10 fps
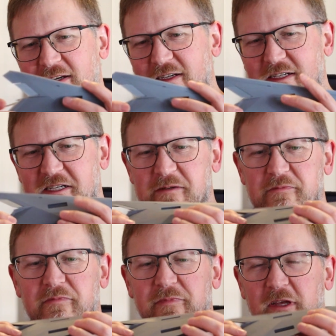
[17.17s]

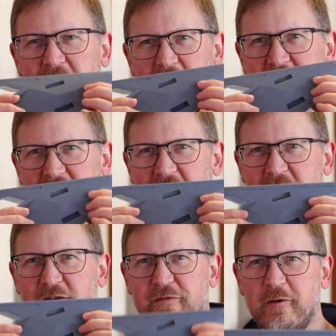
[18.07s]
There's not a
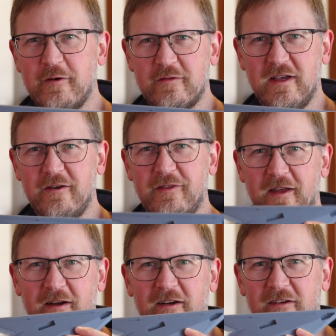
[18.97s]
lot of photos out
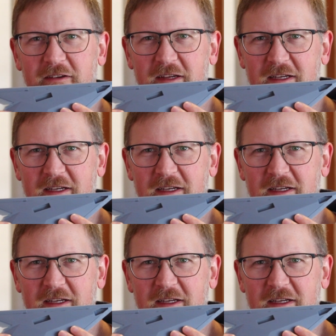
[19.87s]
there.